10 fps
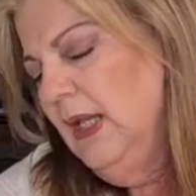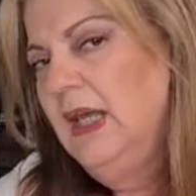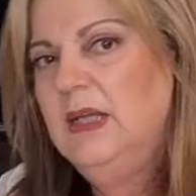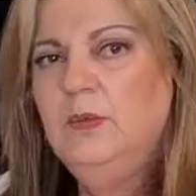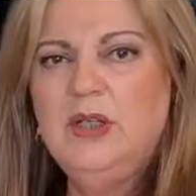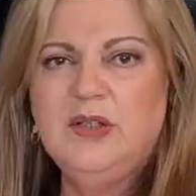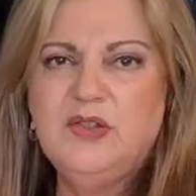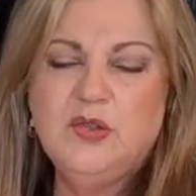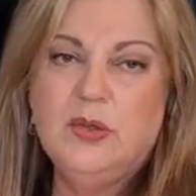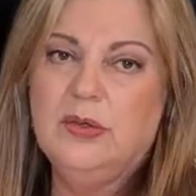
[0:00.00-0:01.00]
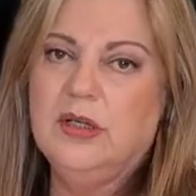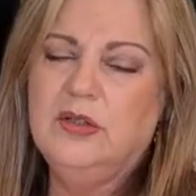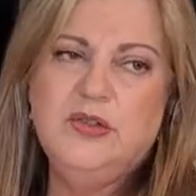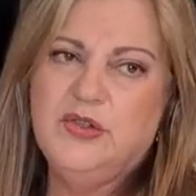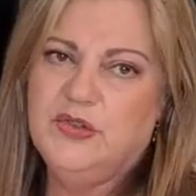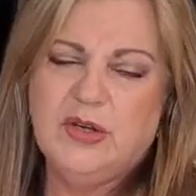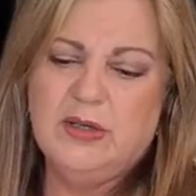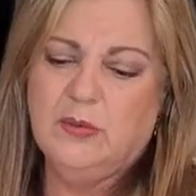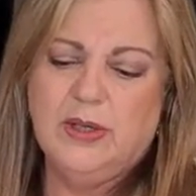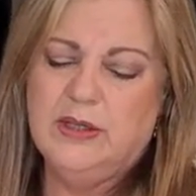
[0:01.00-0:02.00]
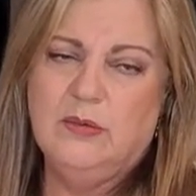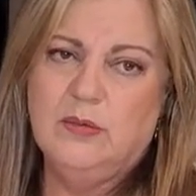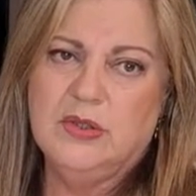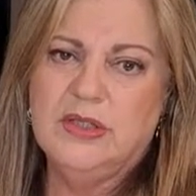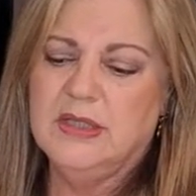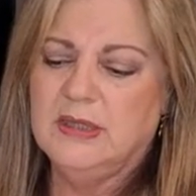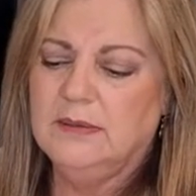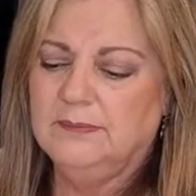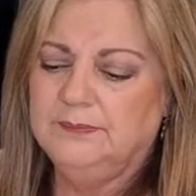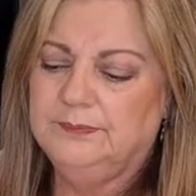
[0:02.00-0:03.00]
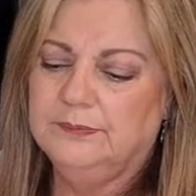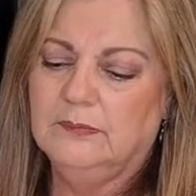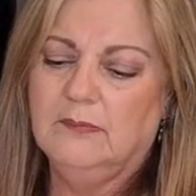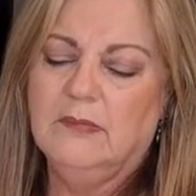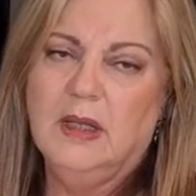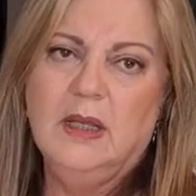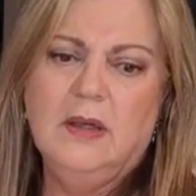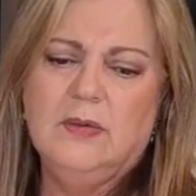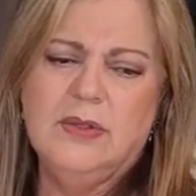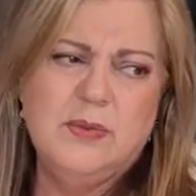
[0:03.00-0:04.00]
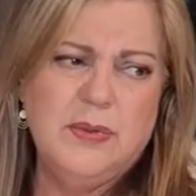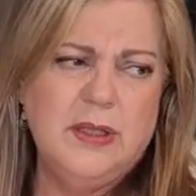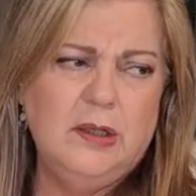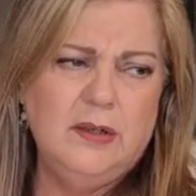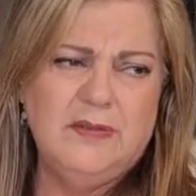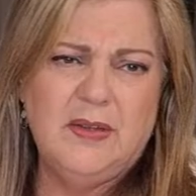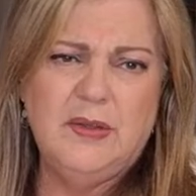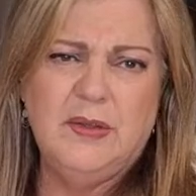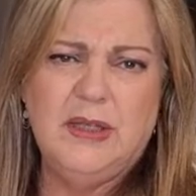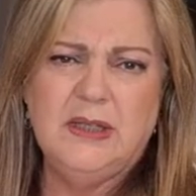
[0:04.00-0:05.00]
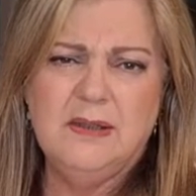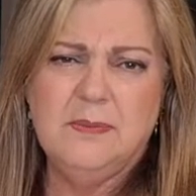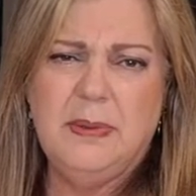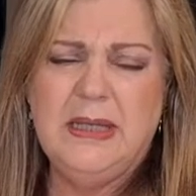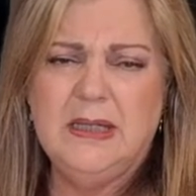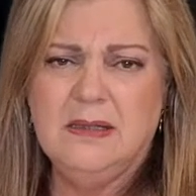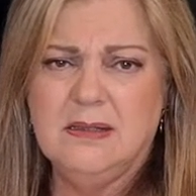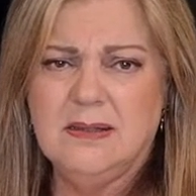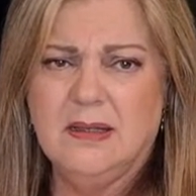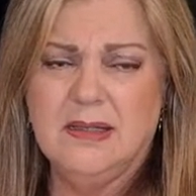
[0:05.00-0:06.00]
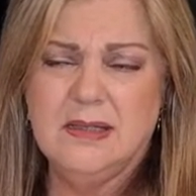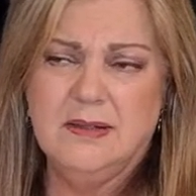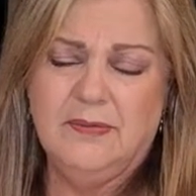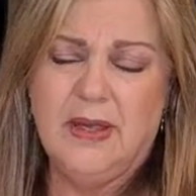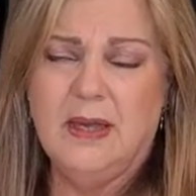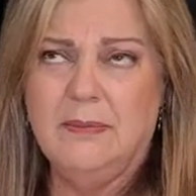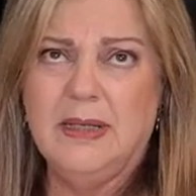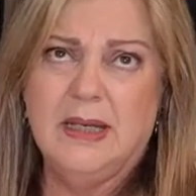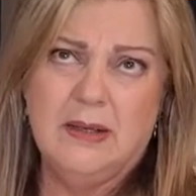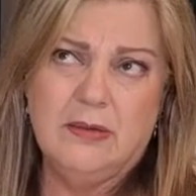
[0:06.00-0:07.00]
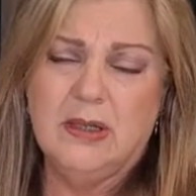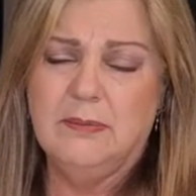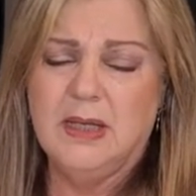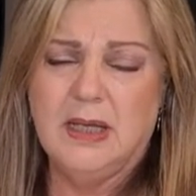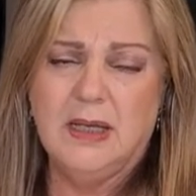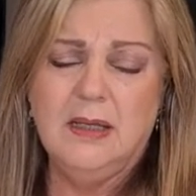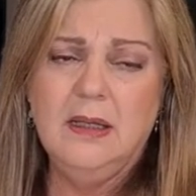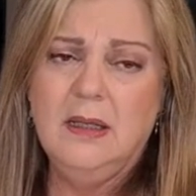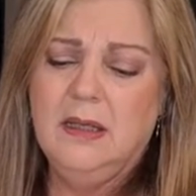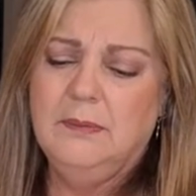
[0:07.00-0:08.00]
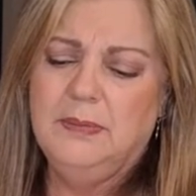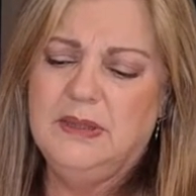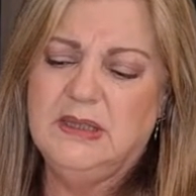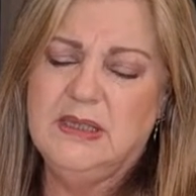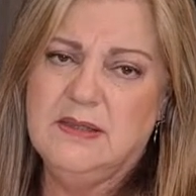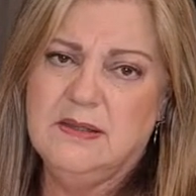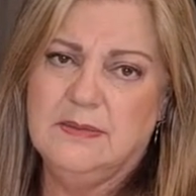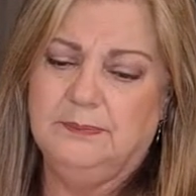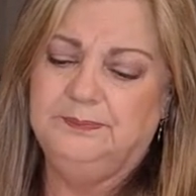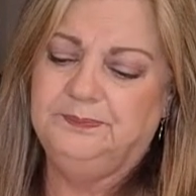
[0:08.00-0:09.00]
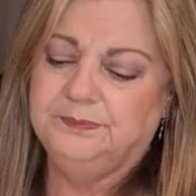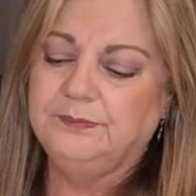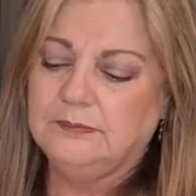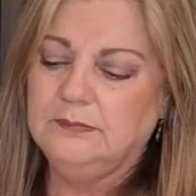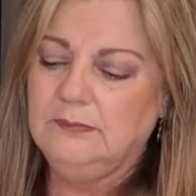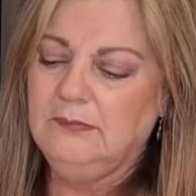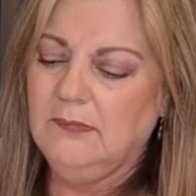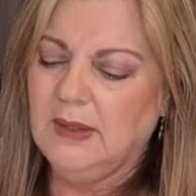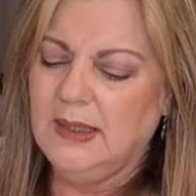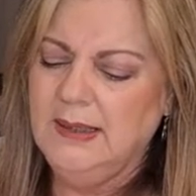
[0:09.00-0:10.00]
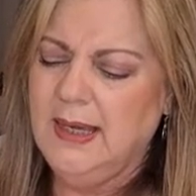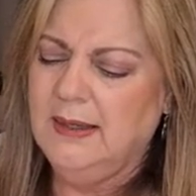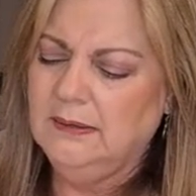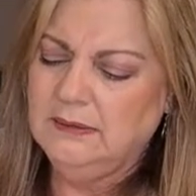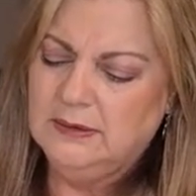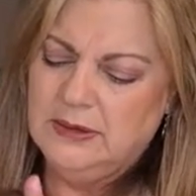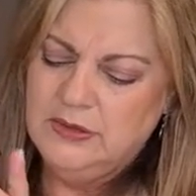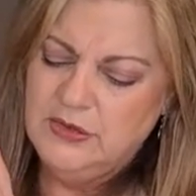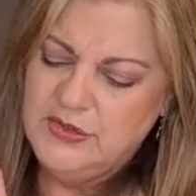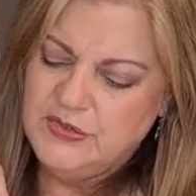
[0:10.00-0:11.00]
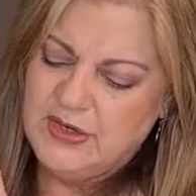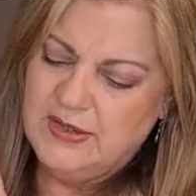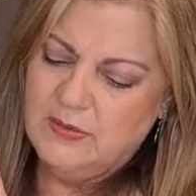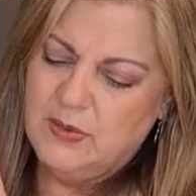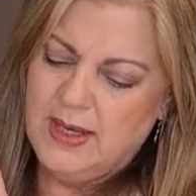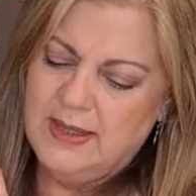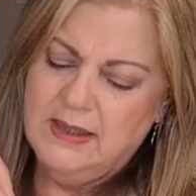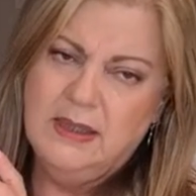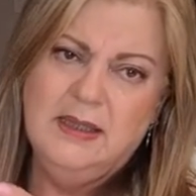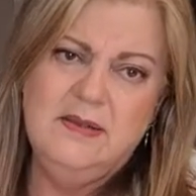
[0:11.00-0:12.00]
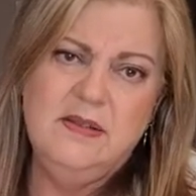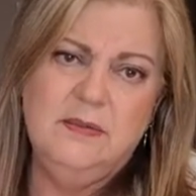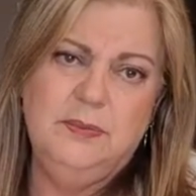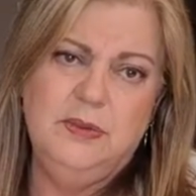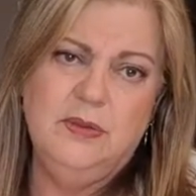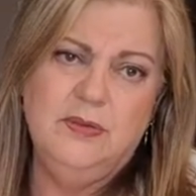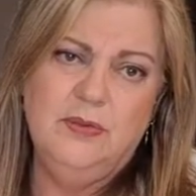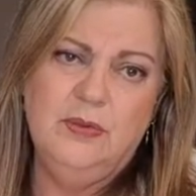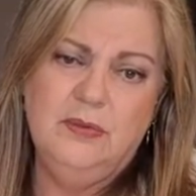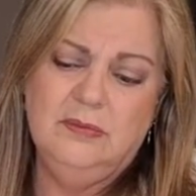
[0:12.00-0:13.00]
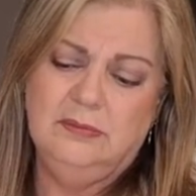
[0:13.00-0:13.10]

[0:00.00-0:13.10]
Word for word: And when I saw it, I knew straight away I wanted it. Whereas with a lot of other things, being indecisive, I am um an ah and am um an ah. But this, yeah, I knew straight away. Isn't it beautiful?